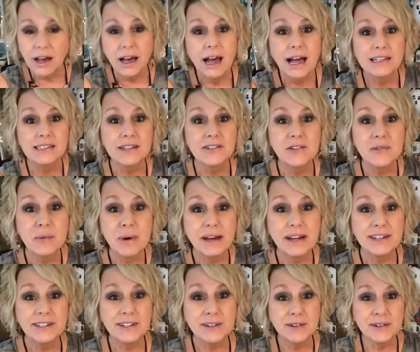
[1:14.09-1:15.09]
How's
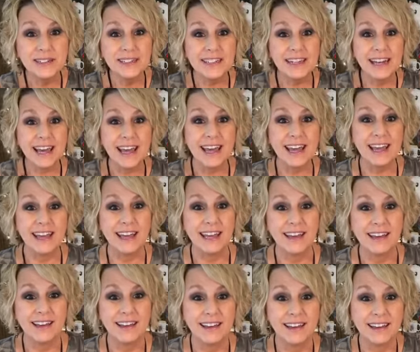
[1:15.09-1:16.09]
everybody doing today?
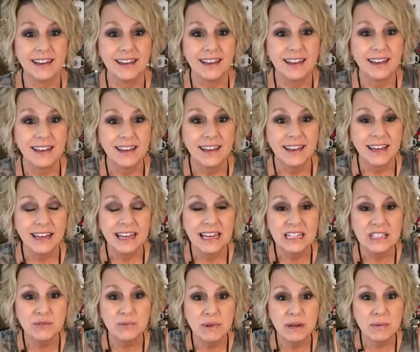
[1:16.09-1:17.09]

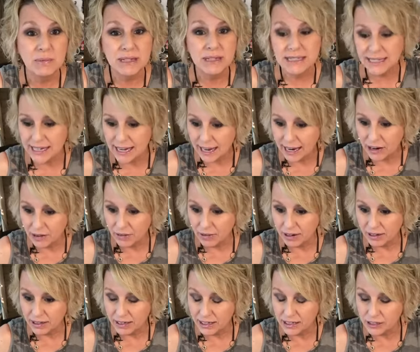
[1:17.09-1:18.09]
It's been a busy day
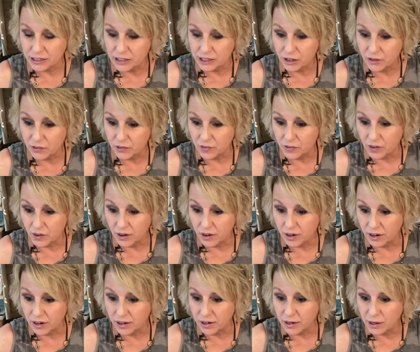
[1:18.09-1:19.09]
around here so
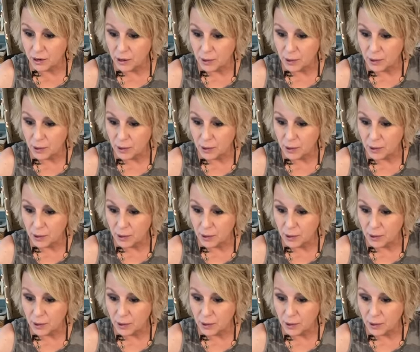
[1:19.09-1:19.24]
far.